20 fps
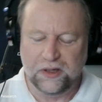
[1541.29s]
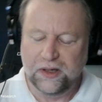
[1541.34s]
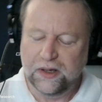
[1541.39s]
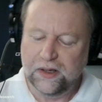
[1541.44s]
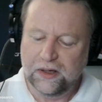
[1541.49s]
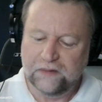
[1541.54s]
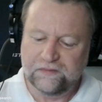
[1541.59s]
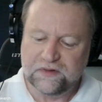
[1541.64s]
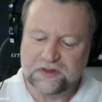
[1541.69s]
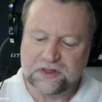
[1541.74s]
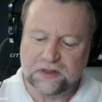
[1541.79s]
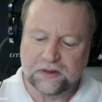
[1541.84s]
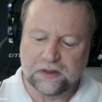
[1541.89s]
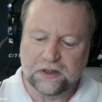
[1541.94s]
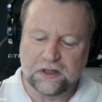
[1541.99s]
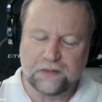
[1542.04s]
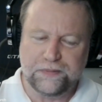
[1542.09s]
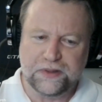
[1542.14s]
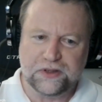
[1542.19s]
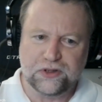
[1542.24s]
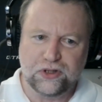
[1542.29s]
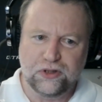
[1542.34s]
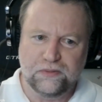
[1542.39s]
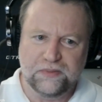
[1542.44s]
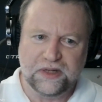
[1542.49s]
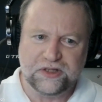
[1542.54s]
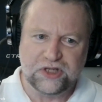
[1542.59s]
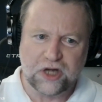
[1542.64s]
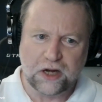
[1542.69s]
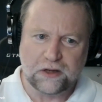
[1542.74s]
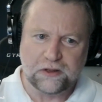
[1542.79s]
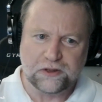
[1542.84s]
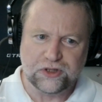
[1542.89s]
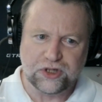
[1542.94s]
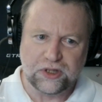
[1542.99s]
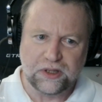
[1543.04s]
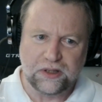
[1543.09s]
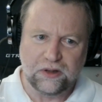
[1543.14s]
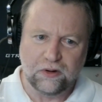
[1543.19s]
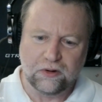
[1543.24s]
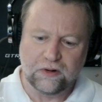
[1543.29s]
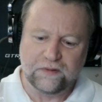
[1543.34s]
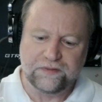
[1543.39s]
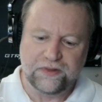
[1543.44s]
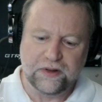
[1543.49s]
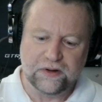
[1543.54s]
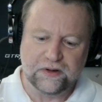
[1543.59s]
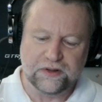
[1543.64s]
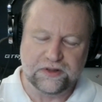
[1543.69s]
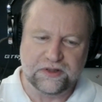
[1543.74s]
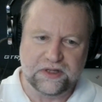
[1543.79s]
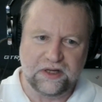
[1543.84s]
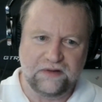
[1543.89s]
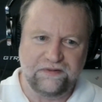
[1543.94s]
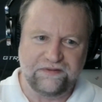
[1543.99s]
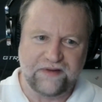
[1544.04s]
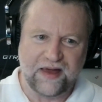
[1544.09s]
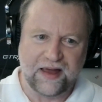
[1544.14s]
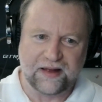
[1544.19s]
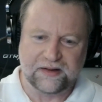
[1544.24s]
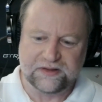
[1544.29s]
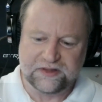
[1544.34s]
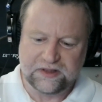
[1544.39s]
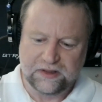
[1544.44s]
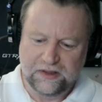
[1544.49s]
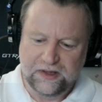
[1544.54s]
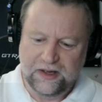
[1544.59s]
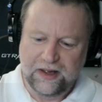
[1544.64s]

if it's a little bit too much energy or if there are defects,